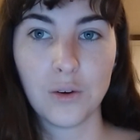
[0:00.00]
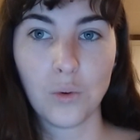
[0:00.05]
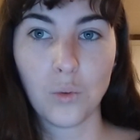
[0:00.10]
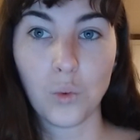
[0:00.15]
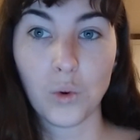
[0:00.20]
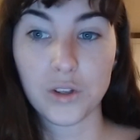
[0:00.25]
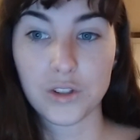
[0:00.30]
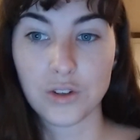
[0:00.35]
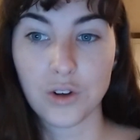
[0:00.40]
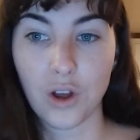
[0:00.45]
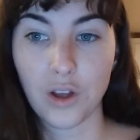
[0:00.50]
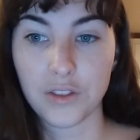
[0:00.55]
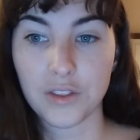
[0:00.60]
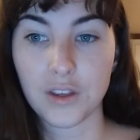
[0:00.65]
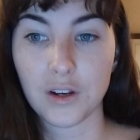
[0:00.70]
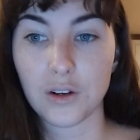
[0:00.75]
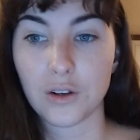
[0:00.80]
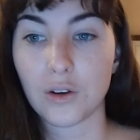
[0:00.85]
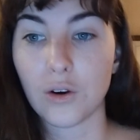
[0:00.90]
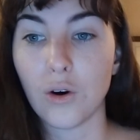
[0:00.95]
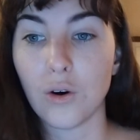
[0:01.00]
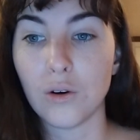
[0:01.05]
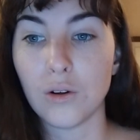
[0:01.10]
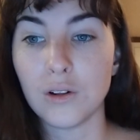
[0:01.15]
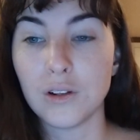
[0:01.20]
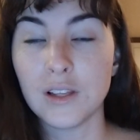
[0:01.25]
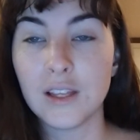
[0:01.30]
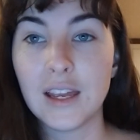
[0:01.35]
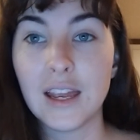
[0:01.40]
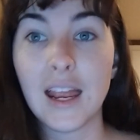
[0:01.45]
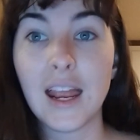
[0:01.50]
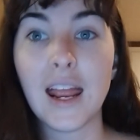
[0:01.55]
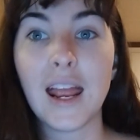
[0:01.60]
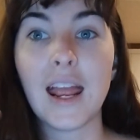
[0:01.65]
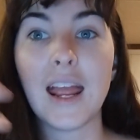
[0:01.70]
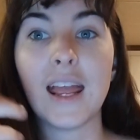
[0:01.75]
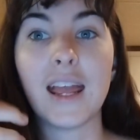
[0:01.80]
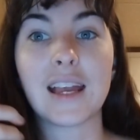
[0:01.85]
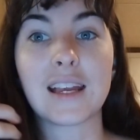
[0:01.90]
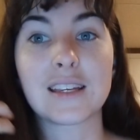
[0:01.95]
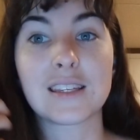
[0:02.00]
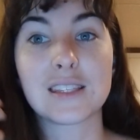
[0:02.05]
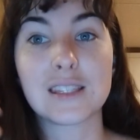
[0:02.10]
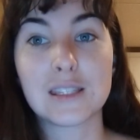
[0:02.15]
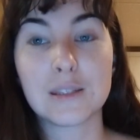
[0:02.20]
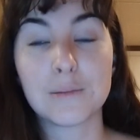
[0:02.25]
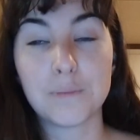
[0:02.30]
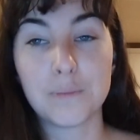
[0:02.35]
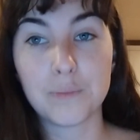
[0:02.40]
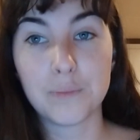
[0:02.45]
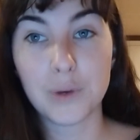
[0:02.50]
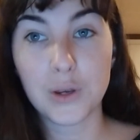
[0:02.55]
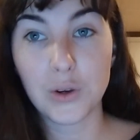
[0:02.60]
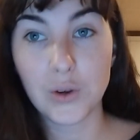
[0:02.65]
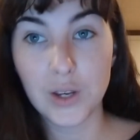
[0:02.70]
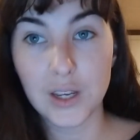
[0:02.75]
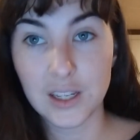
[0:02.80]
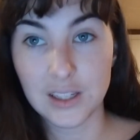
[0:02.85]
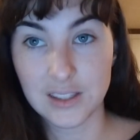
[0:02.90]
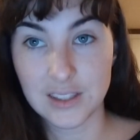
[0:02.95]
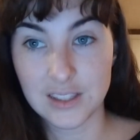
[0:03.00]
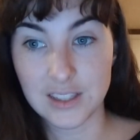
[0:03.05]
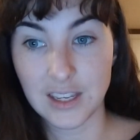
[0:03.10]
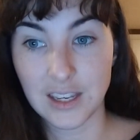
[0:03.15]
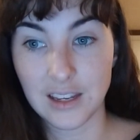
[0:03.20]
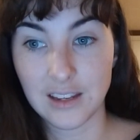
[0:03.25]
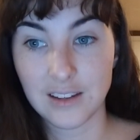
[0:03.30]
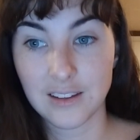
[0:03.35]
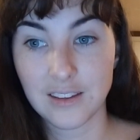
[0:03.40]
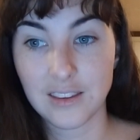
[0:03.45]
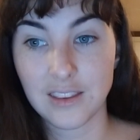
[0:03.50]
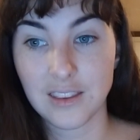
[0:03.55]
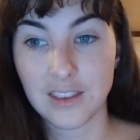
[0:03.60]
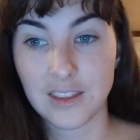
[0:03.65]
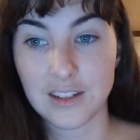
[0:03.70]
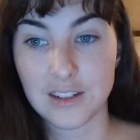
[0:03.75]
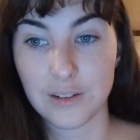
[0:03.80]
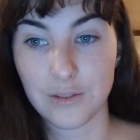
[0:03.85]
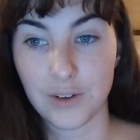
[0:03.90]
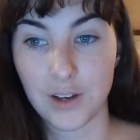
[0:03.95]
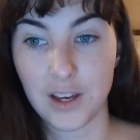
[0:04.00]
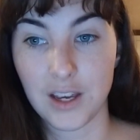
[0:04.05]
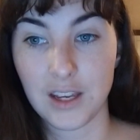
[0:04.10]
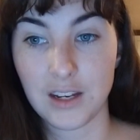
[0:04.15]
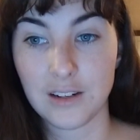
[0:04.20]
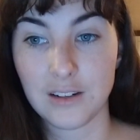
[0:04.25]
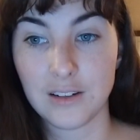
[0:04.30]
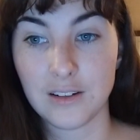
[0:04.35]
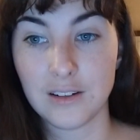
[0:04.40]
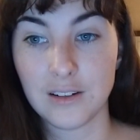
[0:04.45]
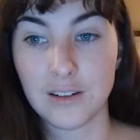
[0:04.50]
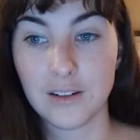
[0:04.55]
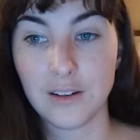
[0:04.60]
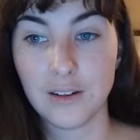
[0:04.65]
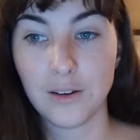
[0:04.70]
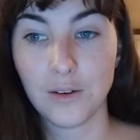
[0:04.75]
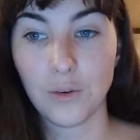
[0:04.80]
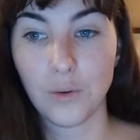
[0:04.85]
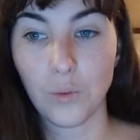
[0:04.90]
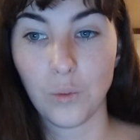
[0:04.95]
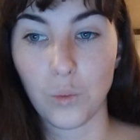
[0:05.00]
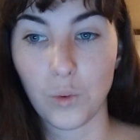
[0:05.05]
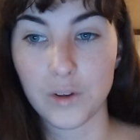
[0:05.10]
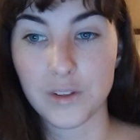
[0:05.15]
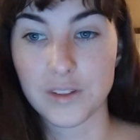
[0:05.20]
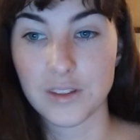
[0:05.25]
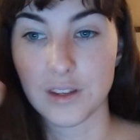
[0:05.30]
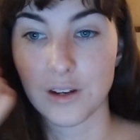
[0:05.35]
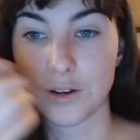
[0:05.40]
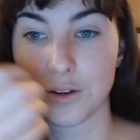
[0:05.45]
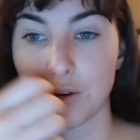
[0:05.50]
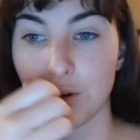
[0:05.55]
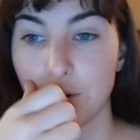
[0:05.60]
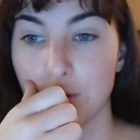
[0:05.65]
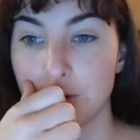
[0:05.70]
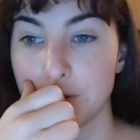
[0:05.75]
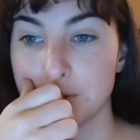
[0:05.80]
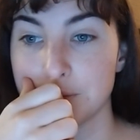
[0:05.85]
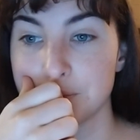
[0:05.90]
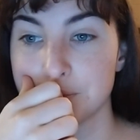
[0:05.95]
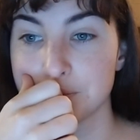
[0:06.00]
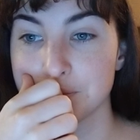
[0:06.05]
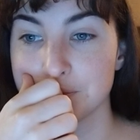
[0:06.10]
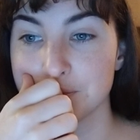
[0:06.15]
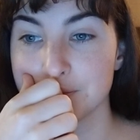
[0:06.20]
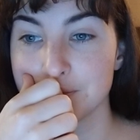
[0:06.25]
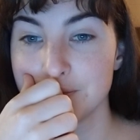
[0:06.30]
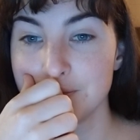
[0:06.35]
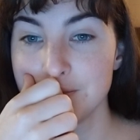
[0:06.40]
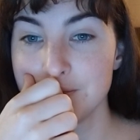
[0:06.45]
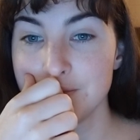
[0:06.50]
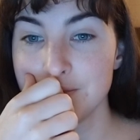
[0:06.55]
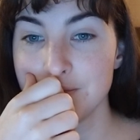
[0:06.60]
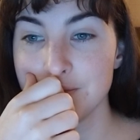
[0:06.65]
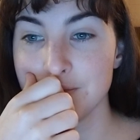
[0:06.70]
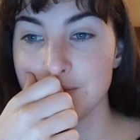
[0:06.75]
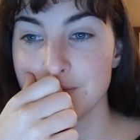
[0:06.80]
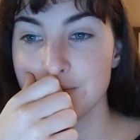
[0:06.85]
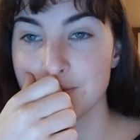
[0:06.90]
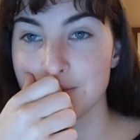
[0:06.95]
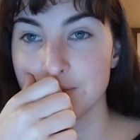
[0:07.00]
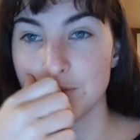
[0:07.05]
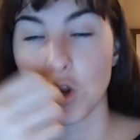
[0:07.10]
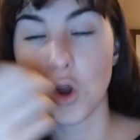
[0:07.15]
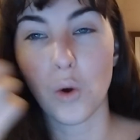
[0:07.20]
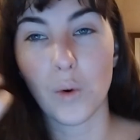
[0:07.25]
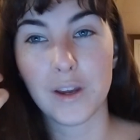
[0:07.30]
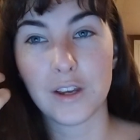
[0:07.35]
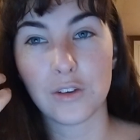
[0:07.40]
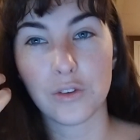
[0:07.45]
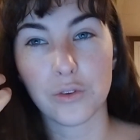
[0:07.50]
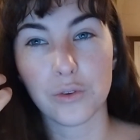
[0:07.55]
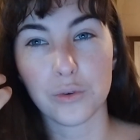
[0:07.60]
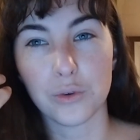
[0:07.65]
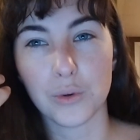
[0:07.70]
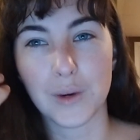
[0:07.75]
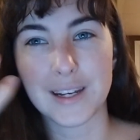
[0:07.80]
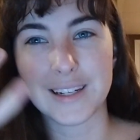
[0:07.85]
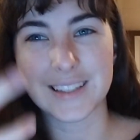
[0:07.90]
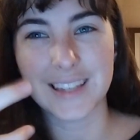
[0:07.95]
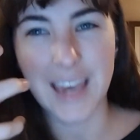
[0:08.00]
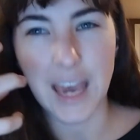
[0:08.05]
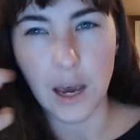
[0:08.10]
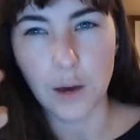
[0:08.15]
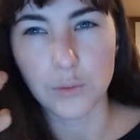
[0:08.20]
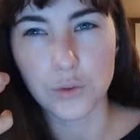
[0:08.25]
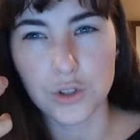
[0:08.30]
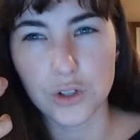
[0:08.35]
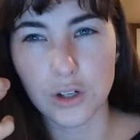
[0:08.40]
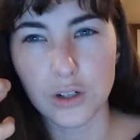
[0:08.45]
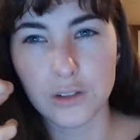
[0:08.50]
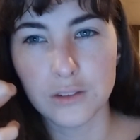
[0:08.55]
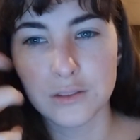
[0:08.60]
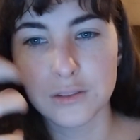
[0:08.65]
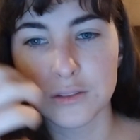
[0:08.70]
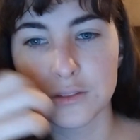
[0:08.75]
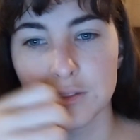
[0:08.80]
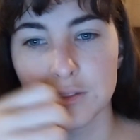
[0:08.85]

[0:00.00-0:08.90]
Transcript: was not their goal. Experiencing the divine was their goal. Knowing through encounter.